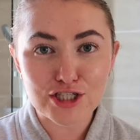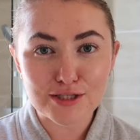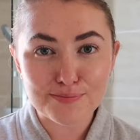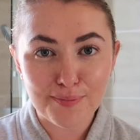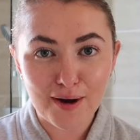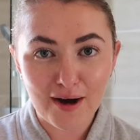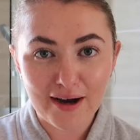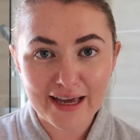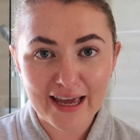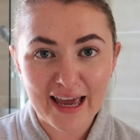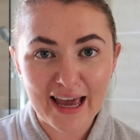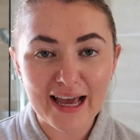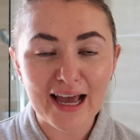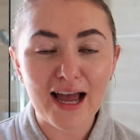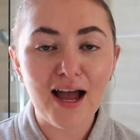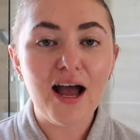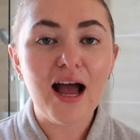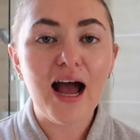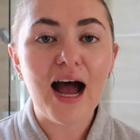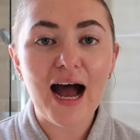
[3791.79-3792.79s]
is
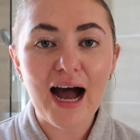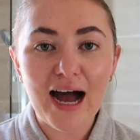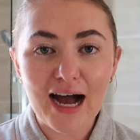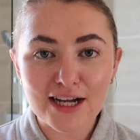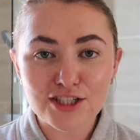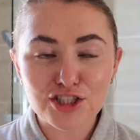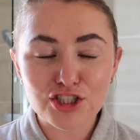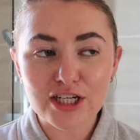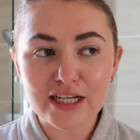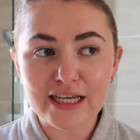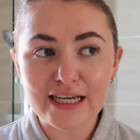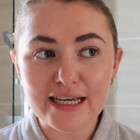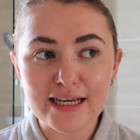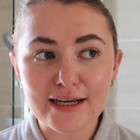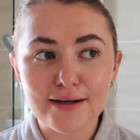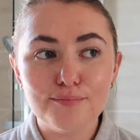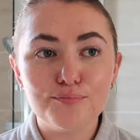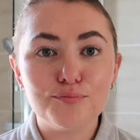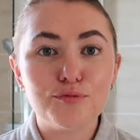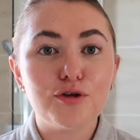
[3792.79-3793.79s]
buying
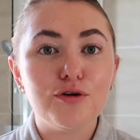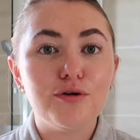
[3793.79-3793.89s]
actually